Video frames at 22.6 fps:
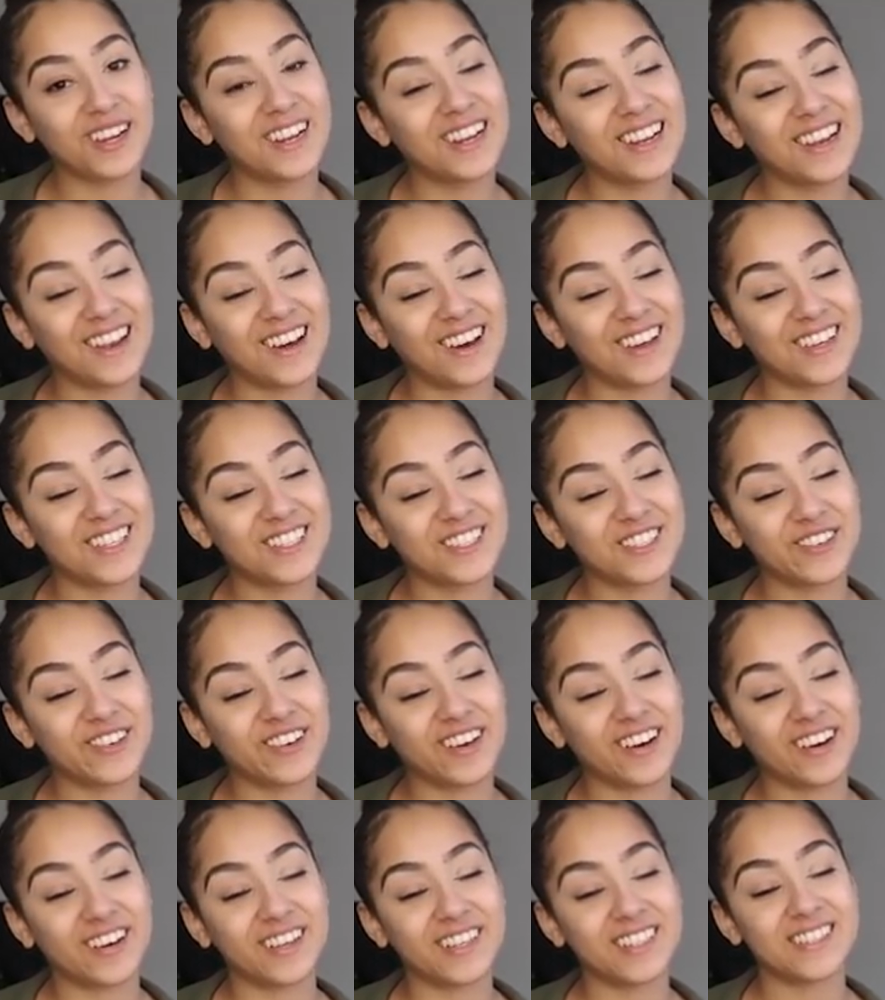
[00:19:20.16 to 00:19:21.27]
gonna lie to you
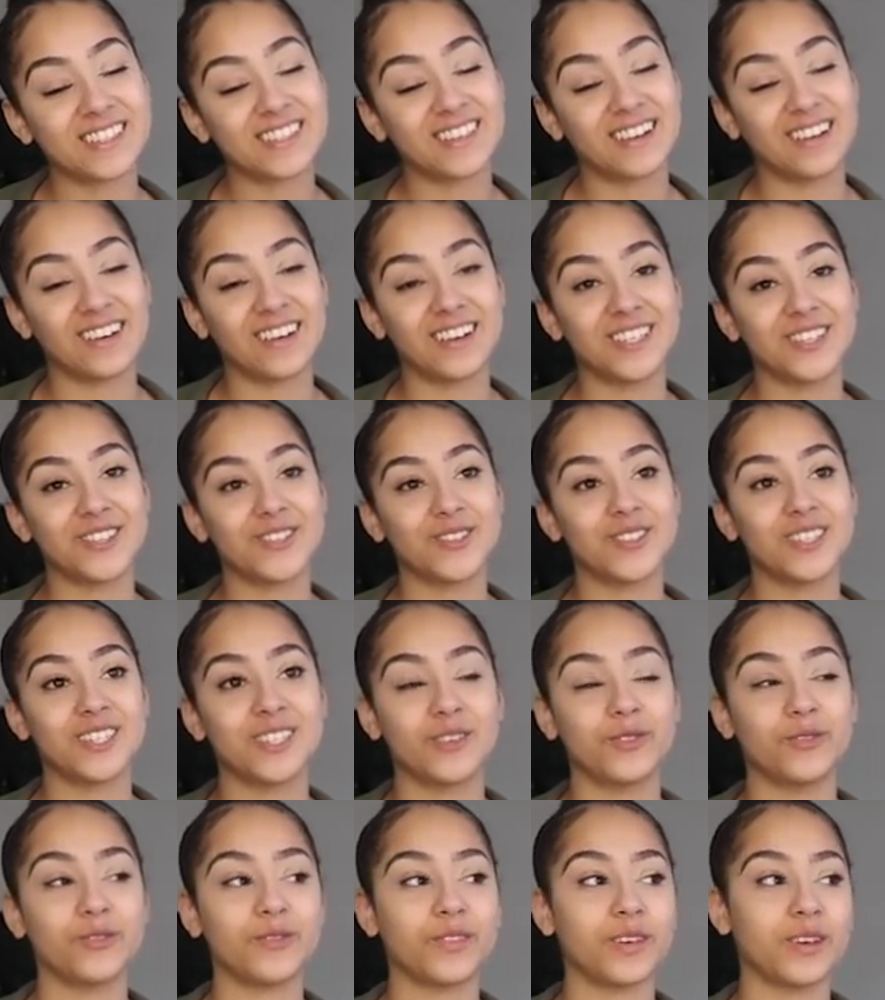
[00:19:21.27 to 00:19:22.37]
guys like I do
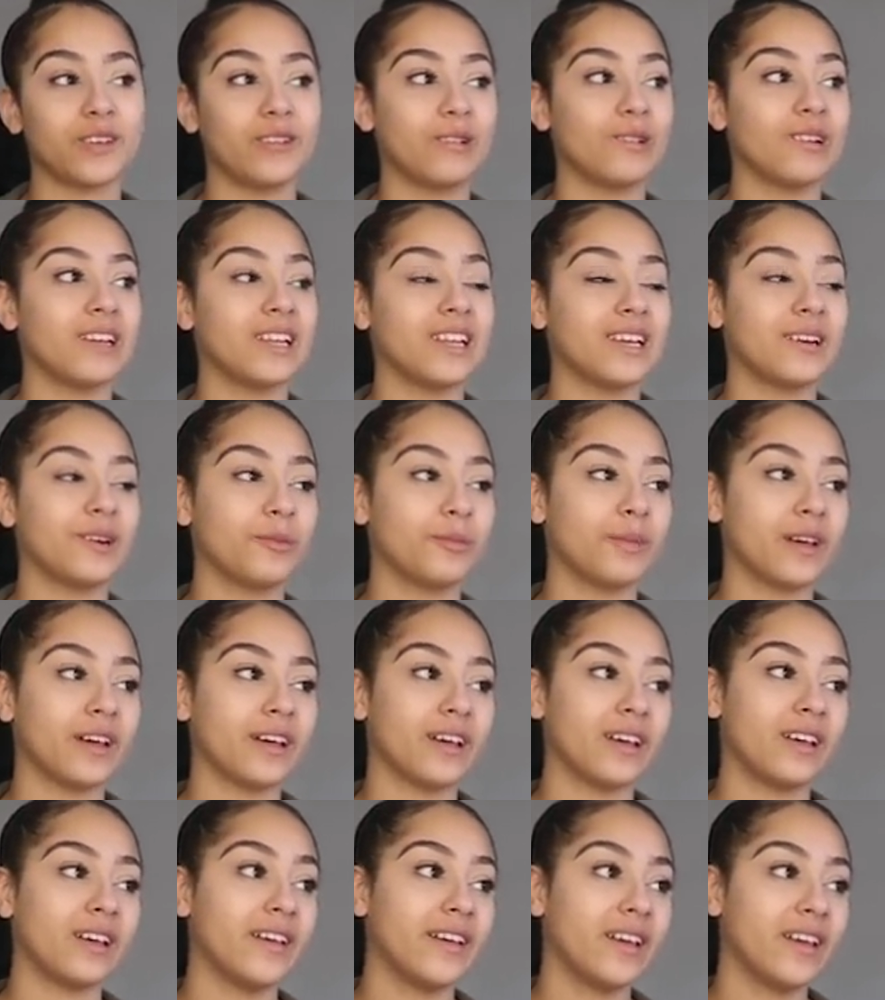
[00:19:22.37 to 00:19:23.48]
still feel a little
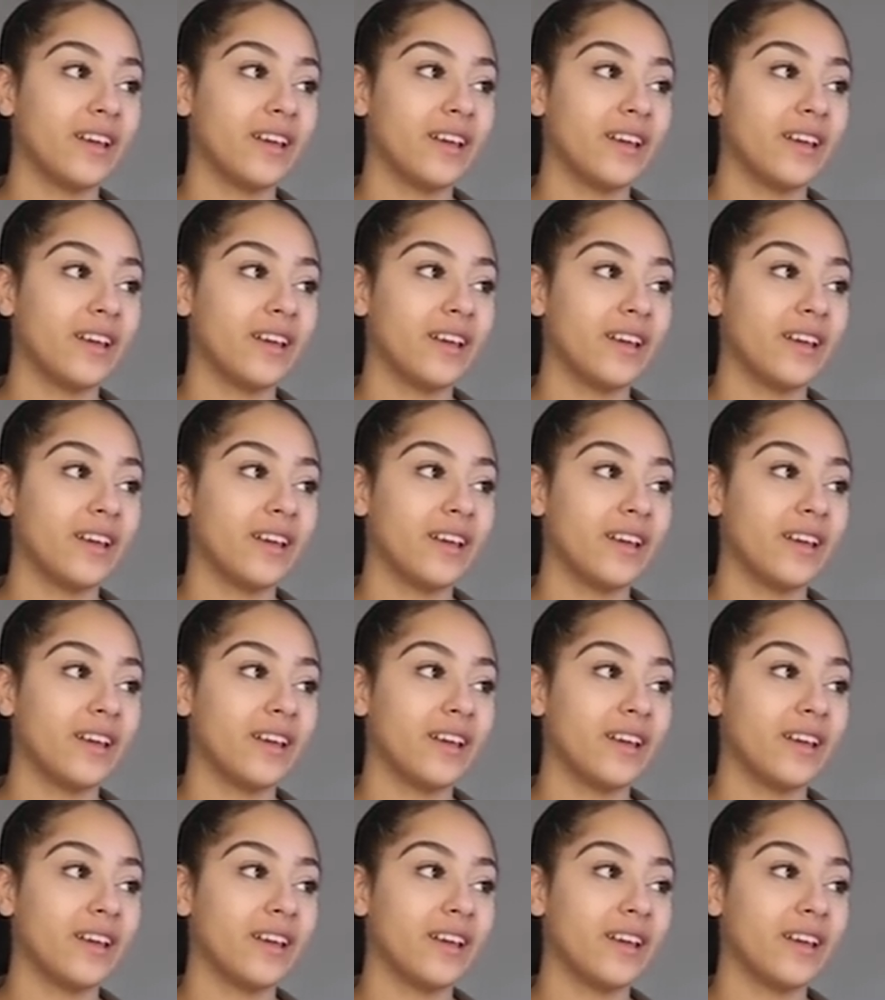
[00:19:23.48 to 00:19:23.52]
bit